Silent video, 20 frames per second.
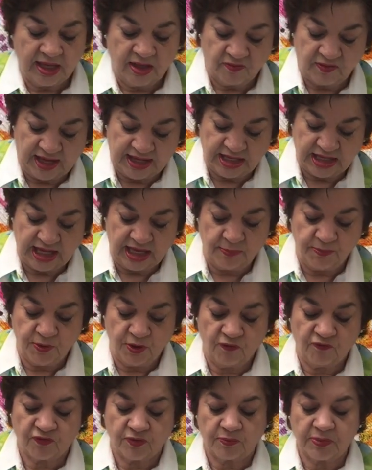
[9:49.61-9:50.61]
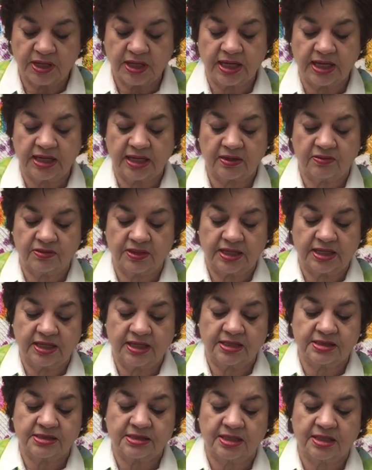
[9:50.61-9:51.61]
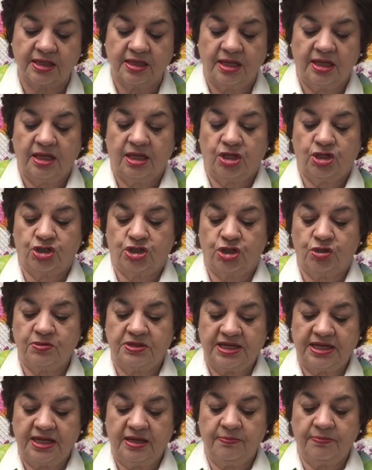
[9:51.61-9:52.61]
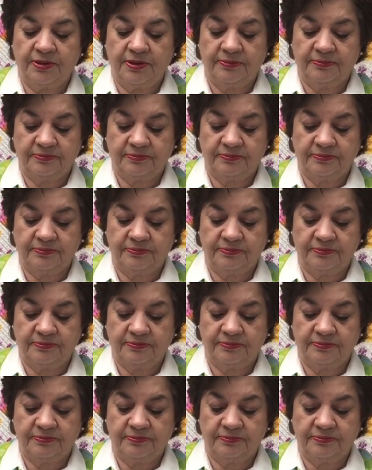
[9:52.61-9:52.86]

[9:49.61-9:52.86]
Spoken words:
They keep you from cutting things too deep.